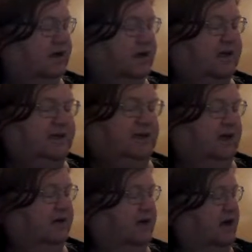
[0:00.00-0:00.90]
Just
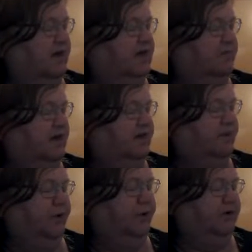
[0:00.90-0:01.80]
then, the mother
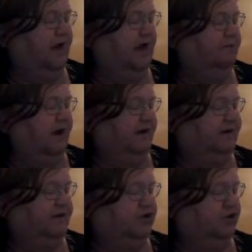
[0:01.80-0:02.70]
bird came back
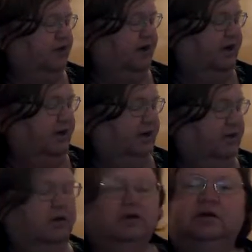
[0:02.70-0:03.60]
to the tree.
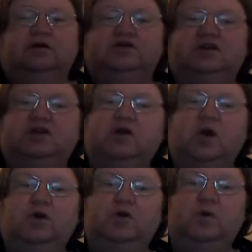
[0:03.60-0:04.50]
Do you
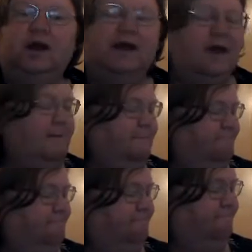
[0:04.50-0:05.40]
know who I am?
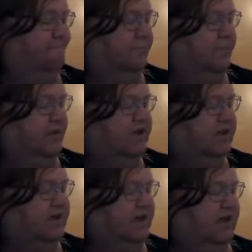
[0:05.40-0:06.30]

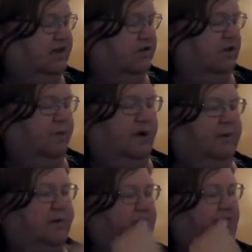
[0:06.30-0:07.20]
She said to her
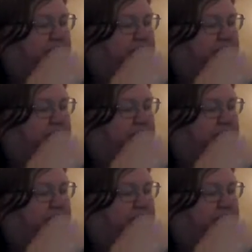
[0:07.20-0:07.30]
baby.